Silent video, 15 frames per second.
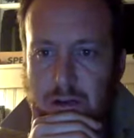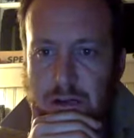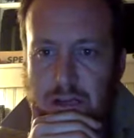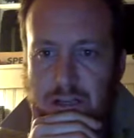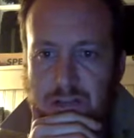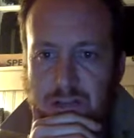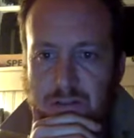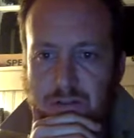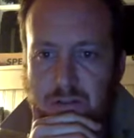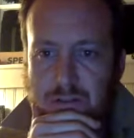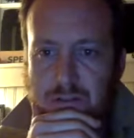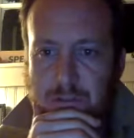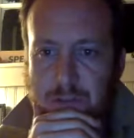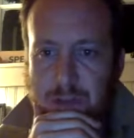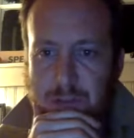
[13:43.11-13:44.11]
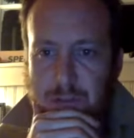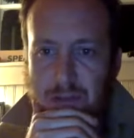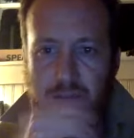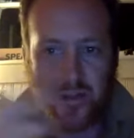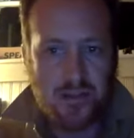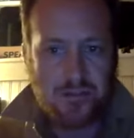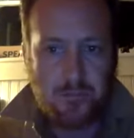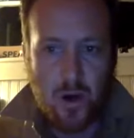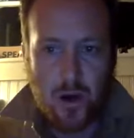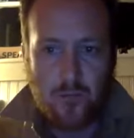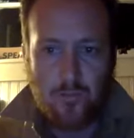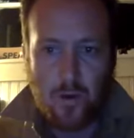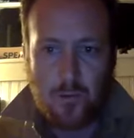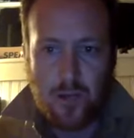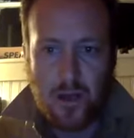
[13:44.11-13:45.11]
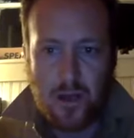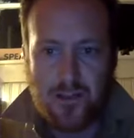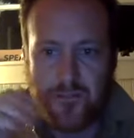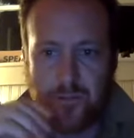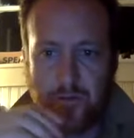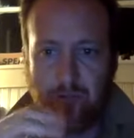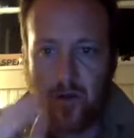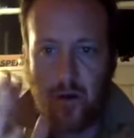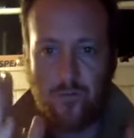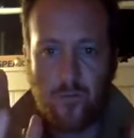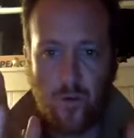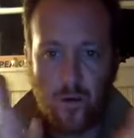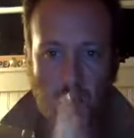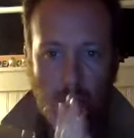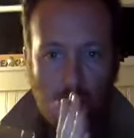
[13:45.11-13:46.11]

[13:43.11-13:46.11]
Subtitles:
It's the First Amendment and it's part of what my husband fought for.